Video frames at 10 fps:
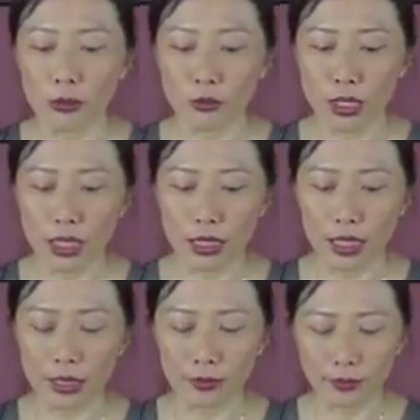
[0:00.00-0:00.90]

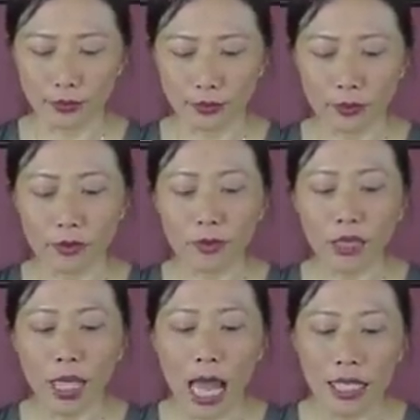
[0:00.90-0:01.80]
infertility.
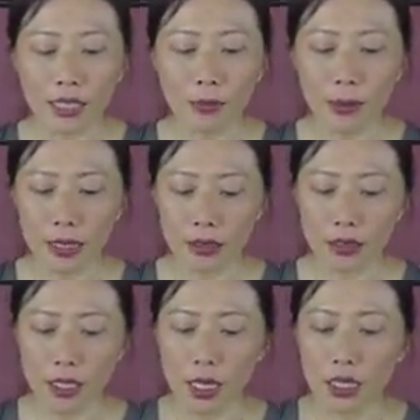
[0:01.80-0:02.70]
Alan Beer,